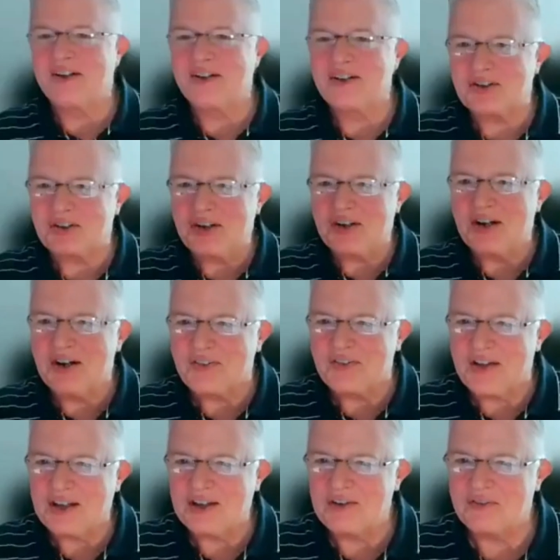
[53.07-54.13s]
that you're here.
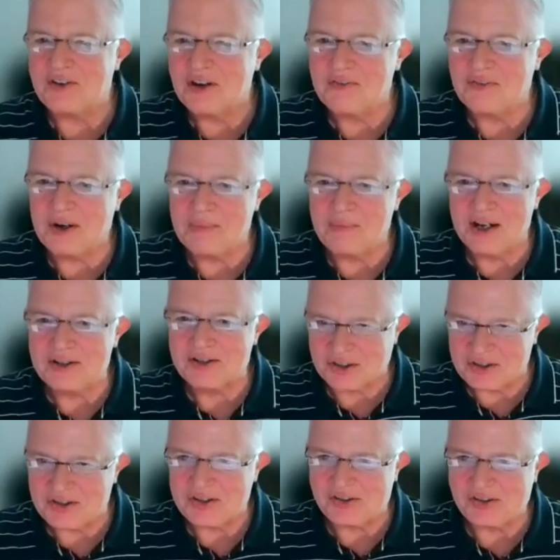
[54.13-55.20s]
Thank you very, very much.
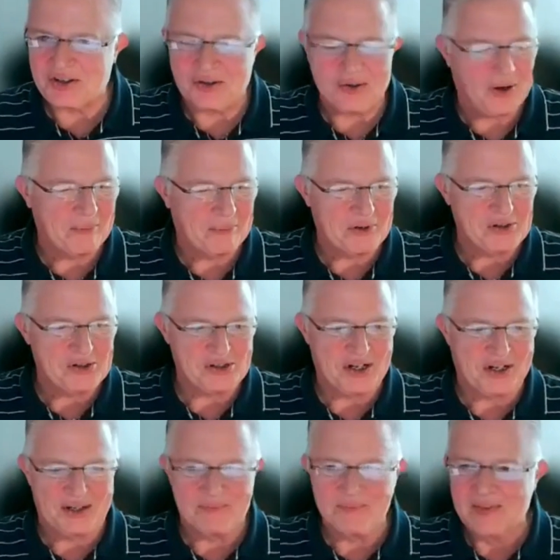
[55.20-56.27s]
Good to see you. I
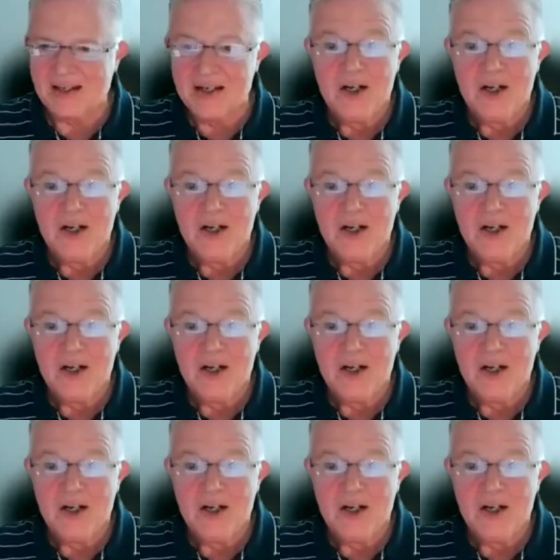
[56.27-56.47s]
appreciate it.